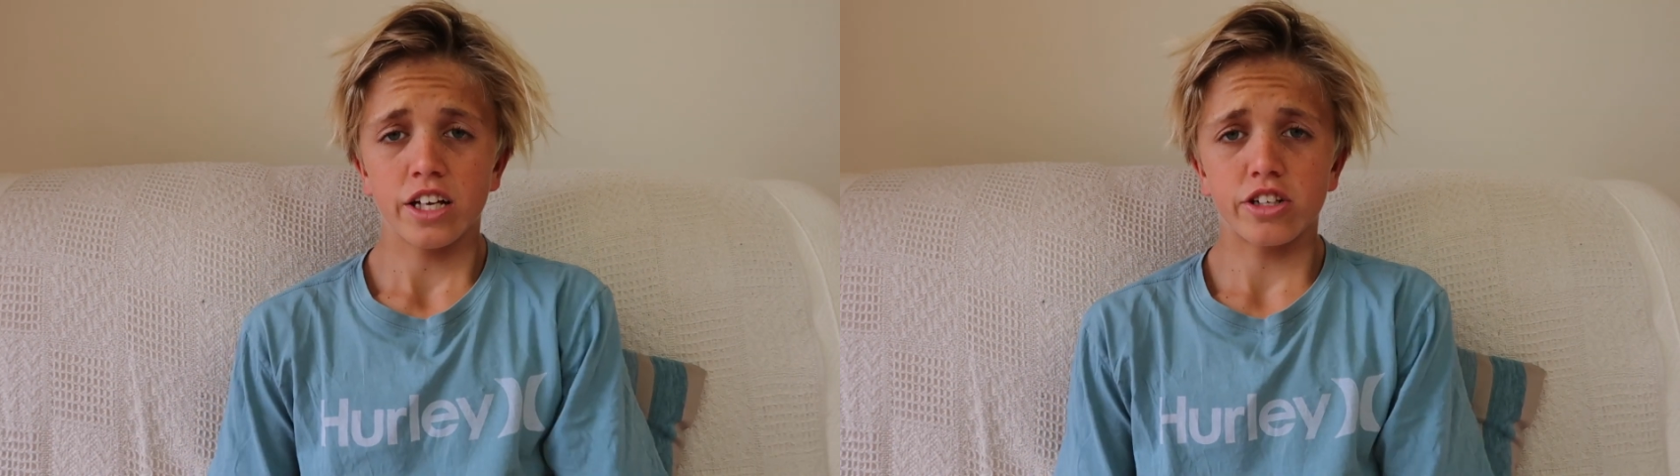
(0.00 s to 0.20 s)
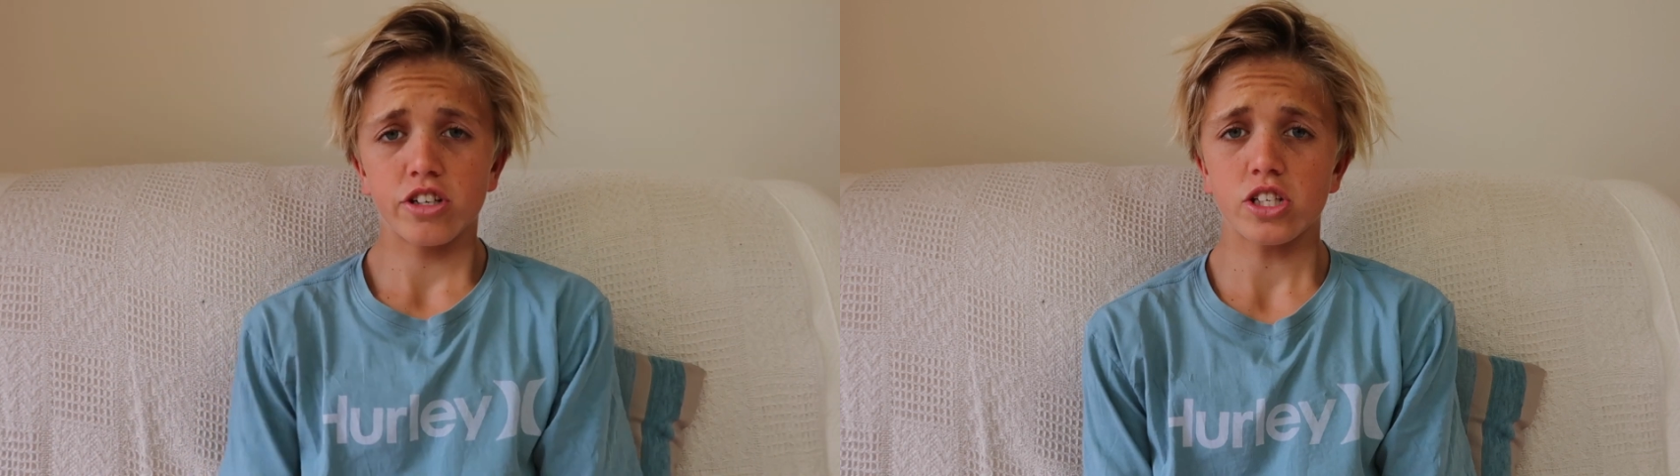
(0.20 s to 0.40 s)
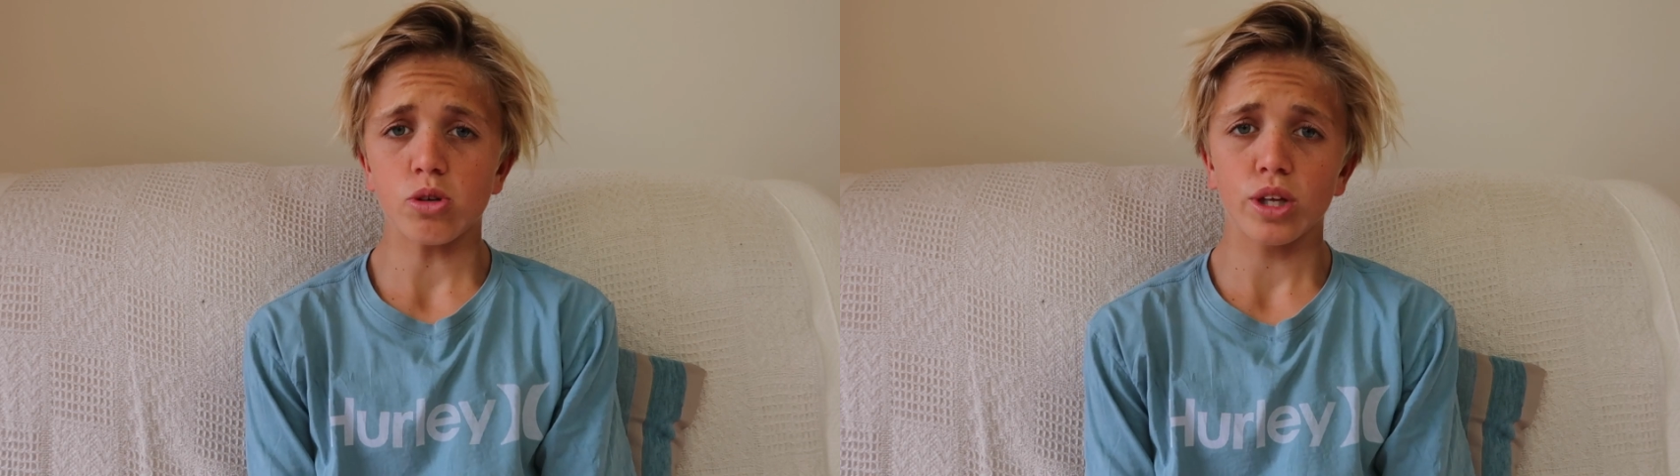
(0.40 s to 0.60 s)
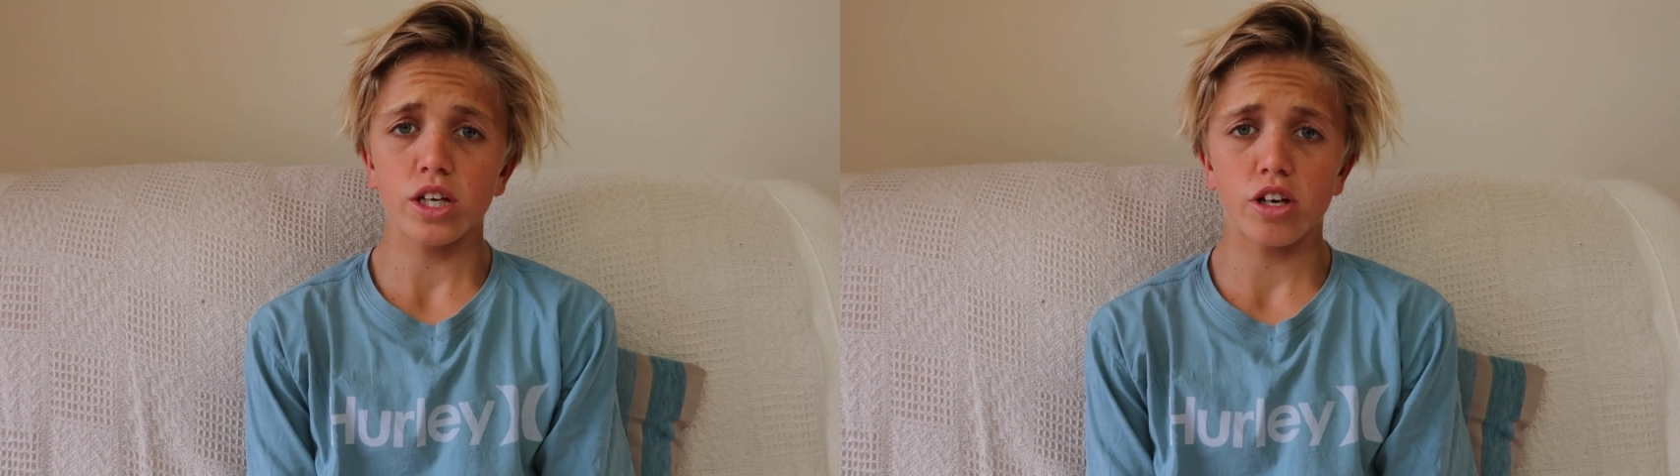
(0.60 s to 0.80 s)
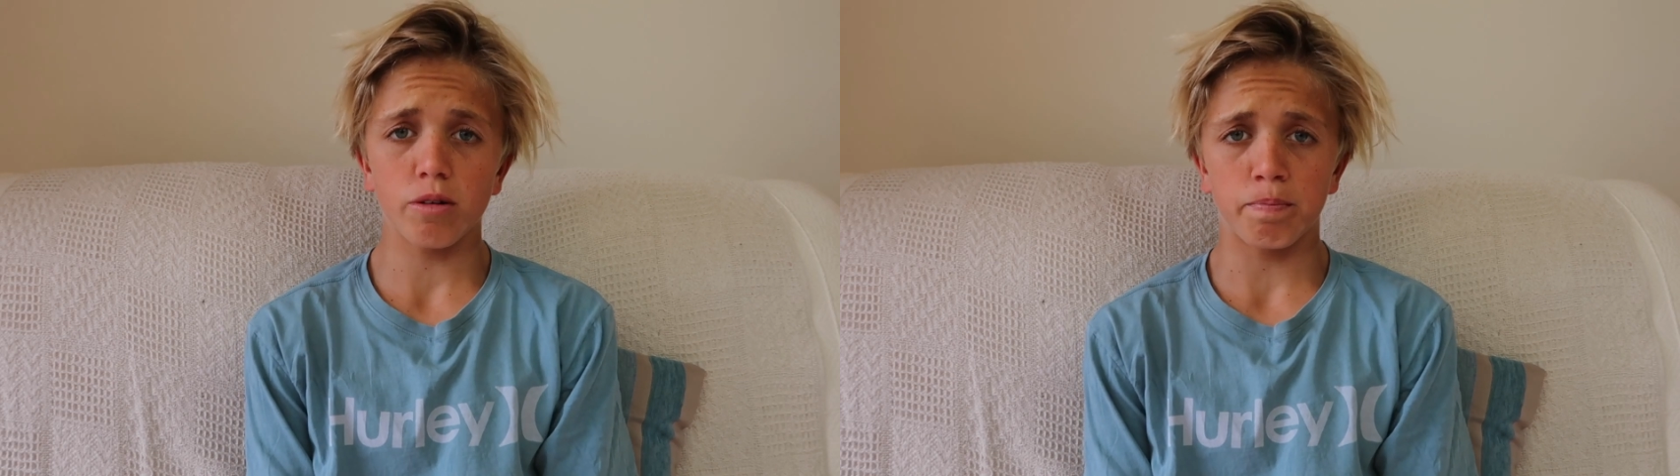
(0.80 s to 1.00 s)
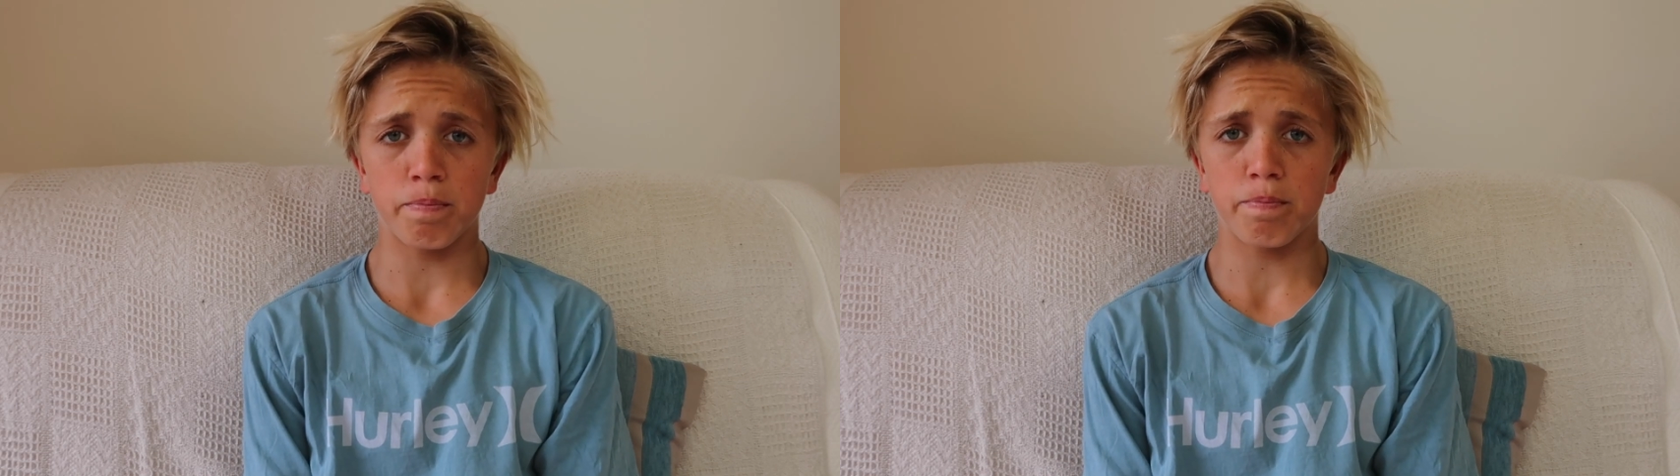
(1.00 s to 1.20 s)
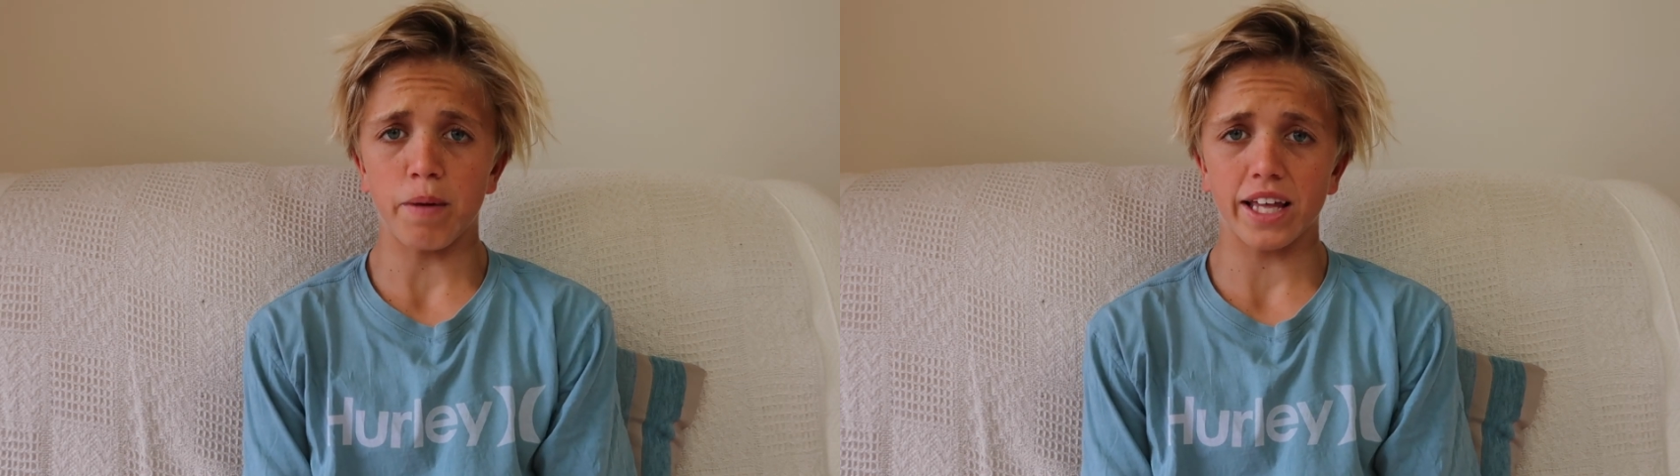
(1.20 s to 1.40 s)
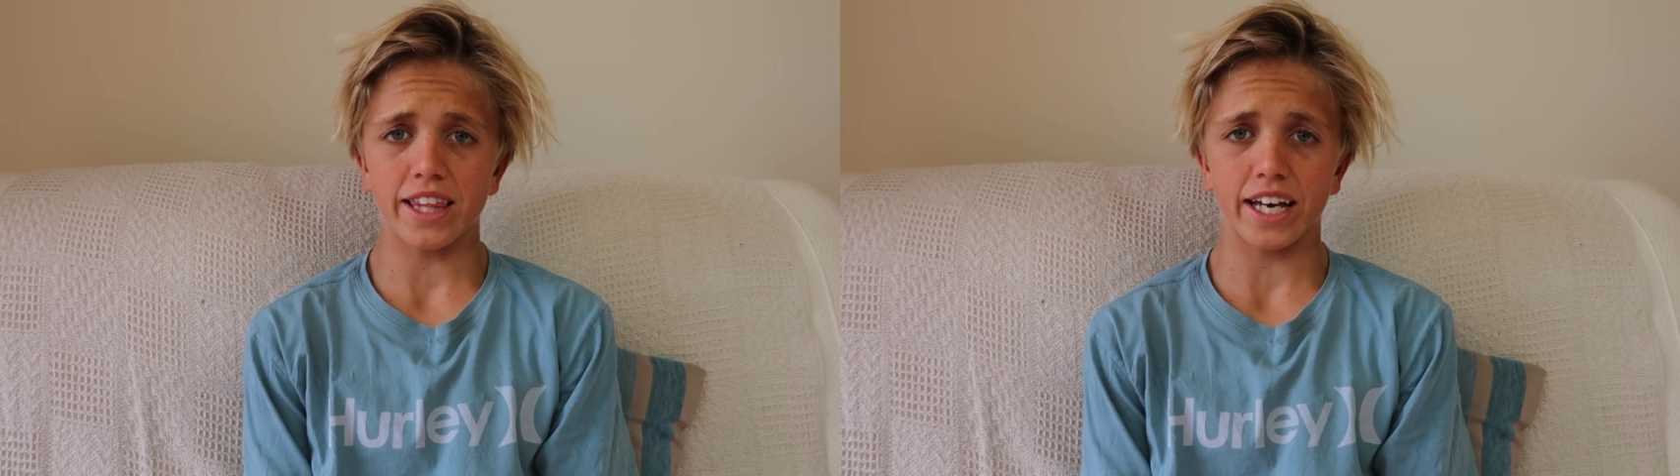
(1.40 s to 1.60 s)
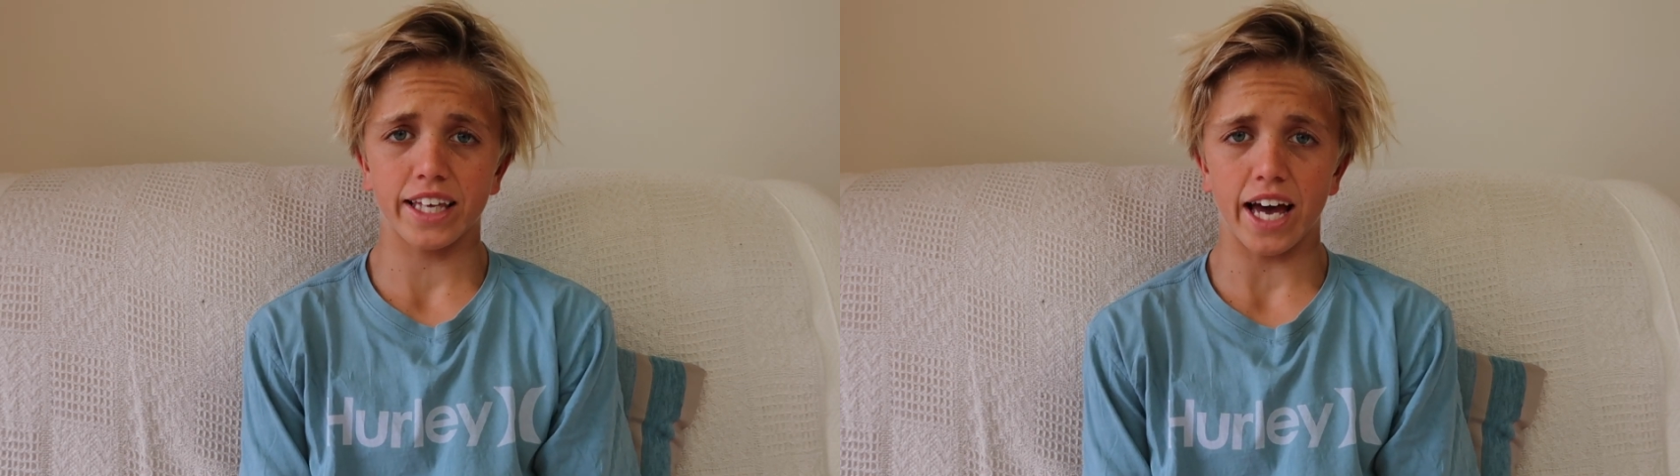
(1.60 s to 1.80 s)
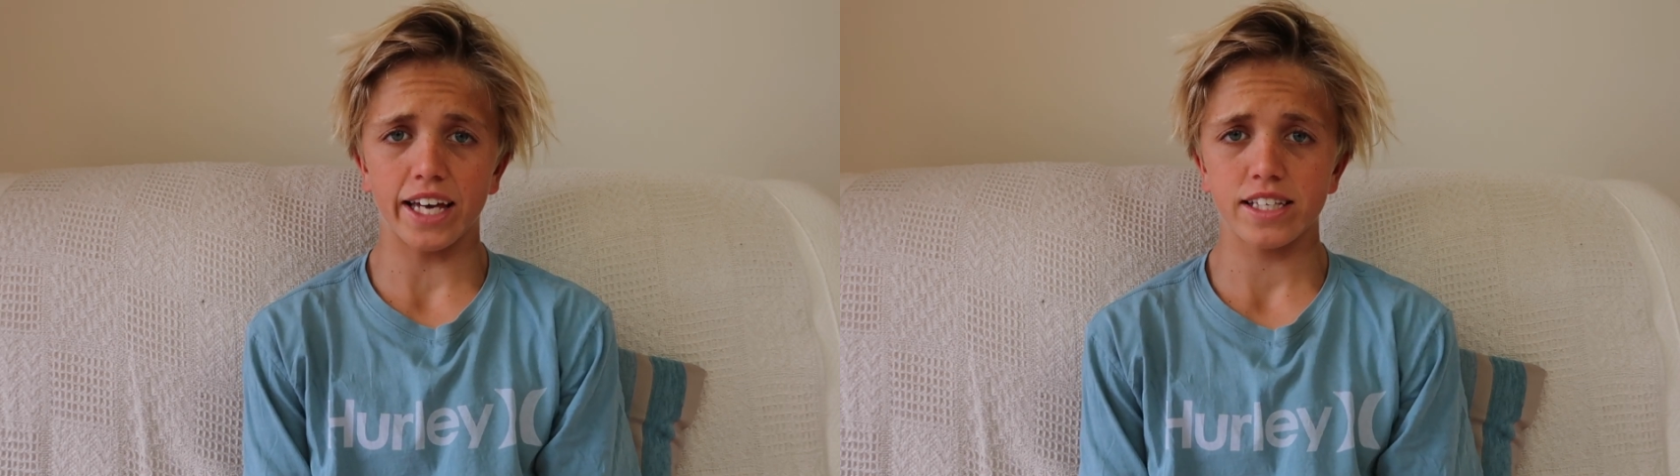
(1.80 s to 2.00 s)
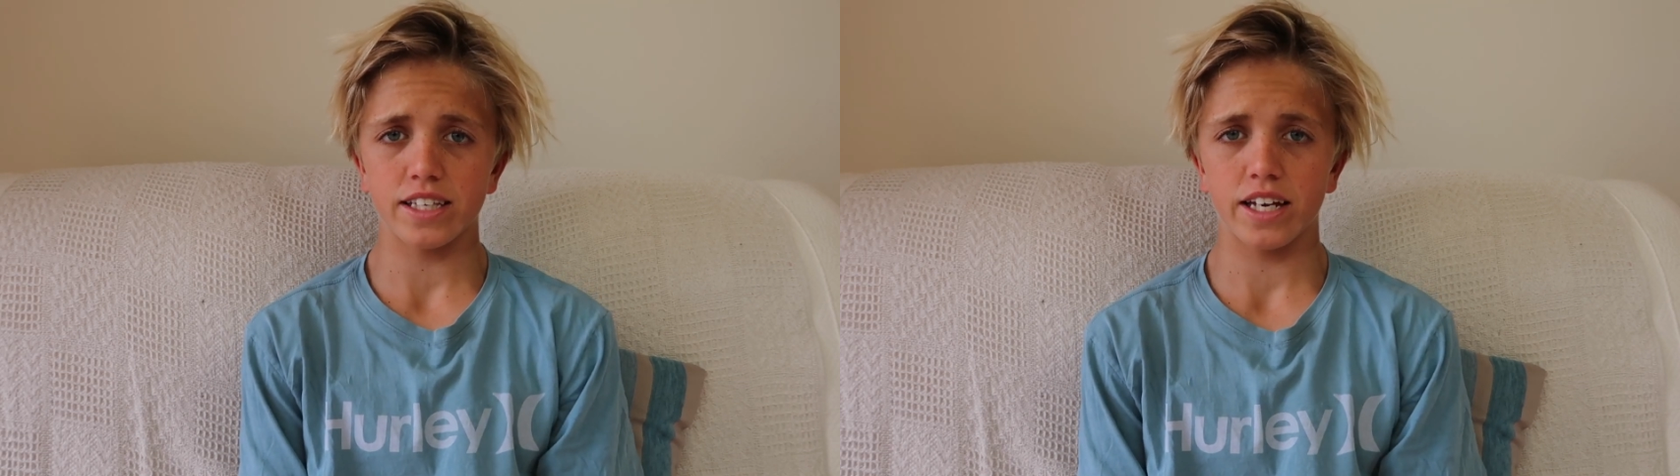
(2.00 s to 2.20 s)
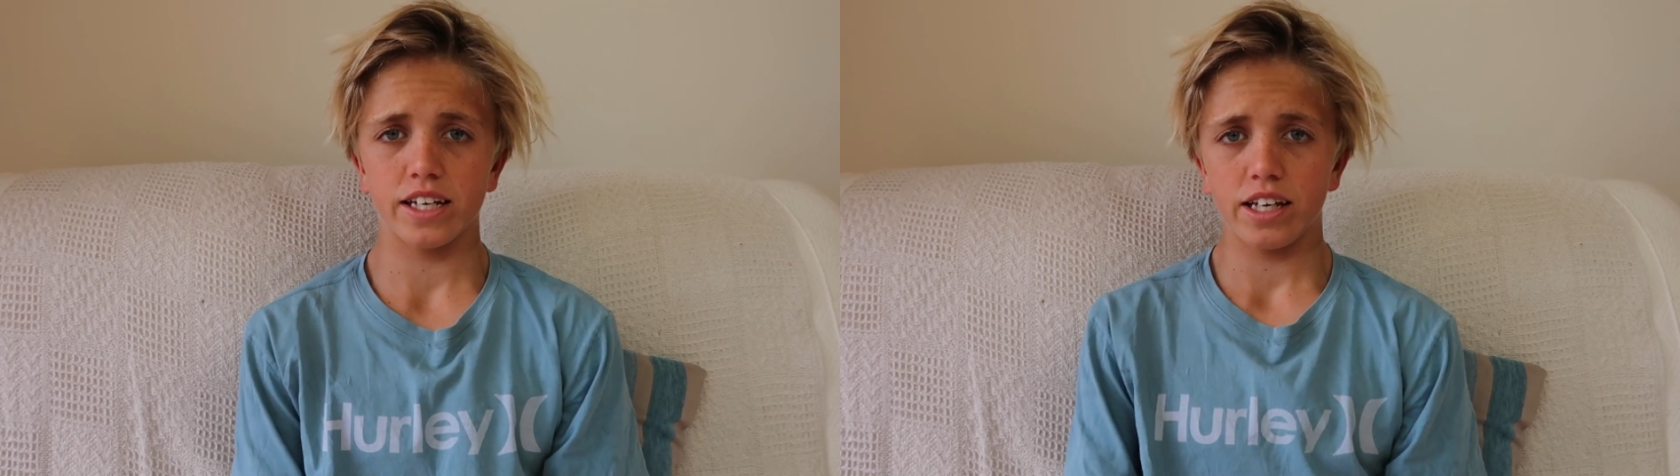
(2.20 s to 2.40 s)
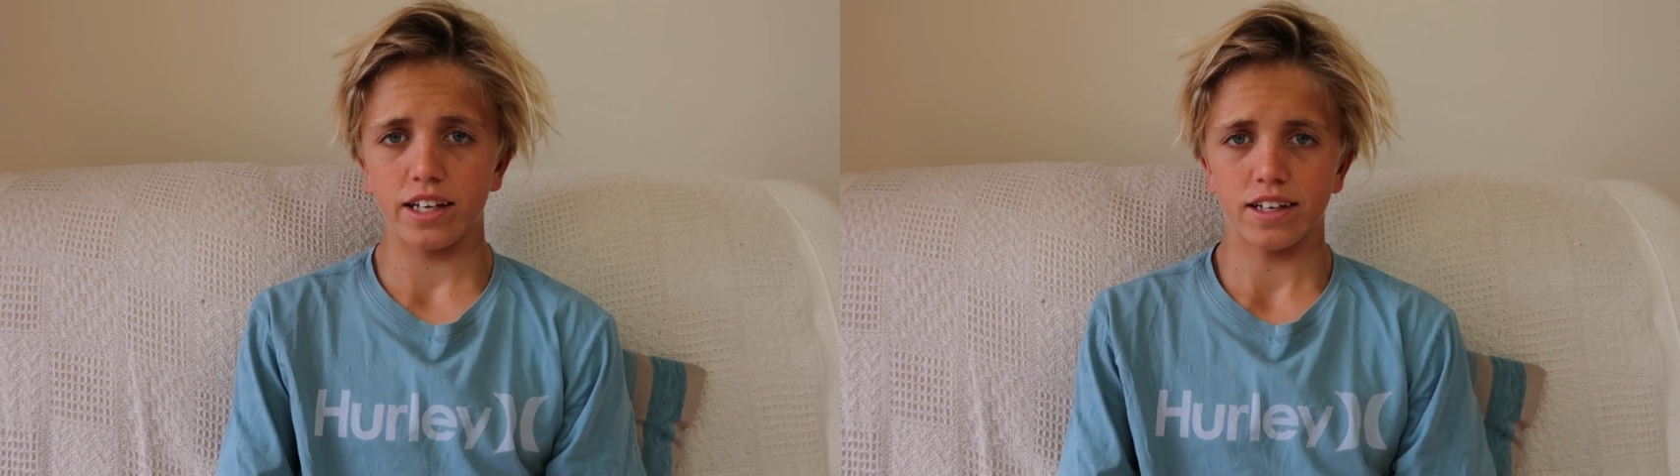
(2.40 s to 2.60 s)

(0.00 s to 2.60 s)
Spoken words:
do you still think you could bake that cake, Sandy?